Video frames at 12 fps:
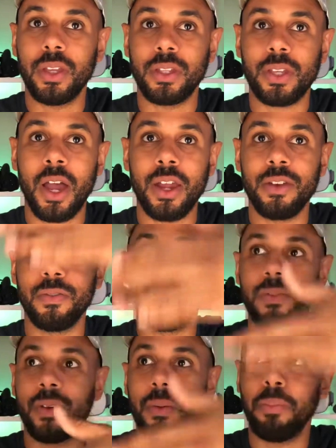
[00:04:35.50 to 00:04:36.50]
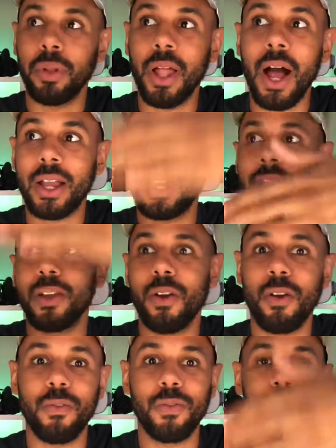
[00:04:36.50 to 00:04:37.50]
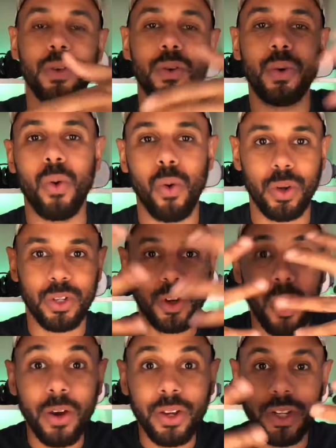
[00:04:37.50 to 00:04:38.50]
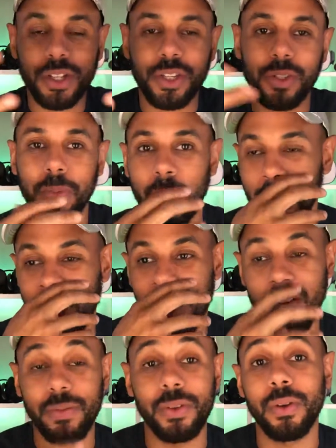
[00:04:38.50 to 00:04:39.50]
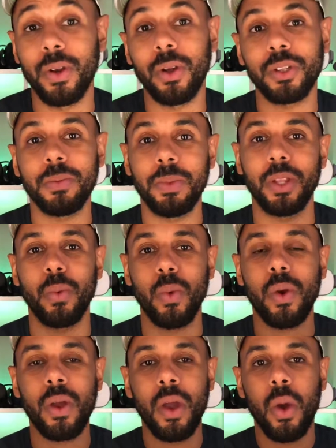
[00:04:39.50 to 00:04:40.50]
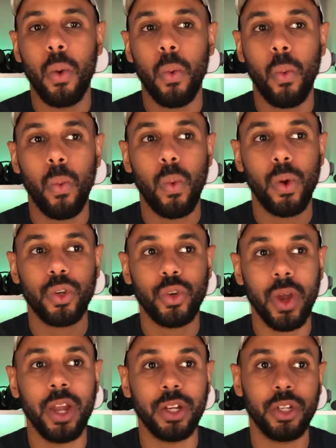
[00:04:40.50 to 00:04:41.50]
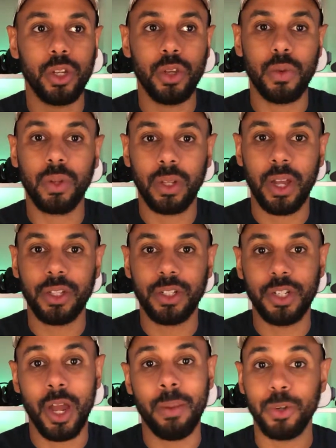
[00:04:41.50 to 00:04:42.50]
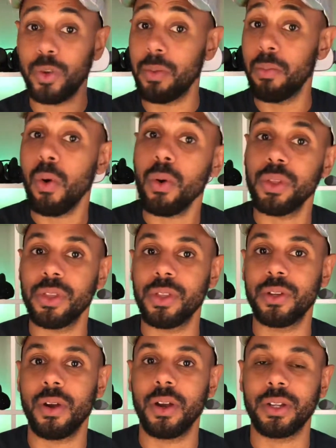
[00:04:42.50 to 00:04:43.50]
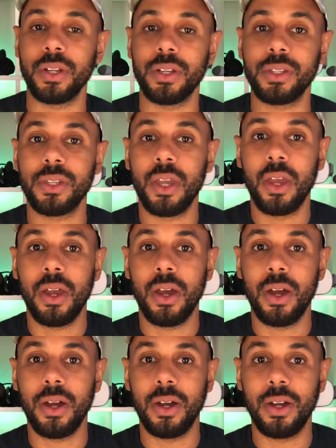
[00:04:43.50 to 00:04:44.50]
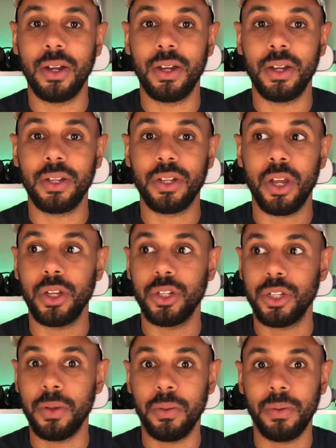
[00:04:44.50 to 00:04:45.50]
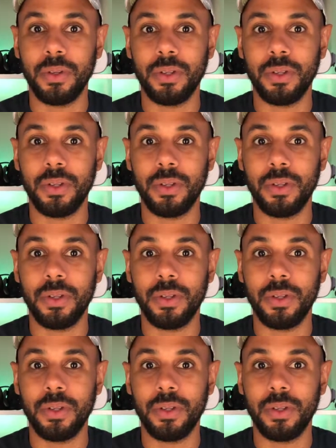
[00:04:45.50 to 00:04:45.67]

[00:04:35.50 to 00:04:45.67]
kind of blocking our view, or darkness is blocking our view, and ultimately we're trying to utilize geometry more than the darkness to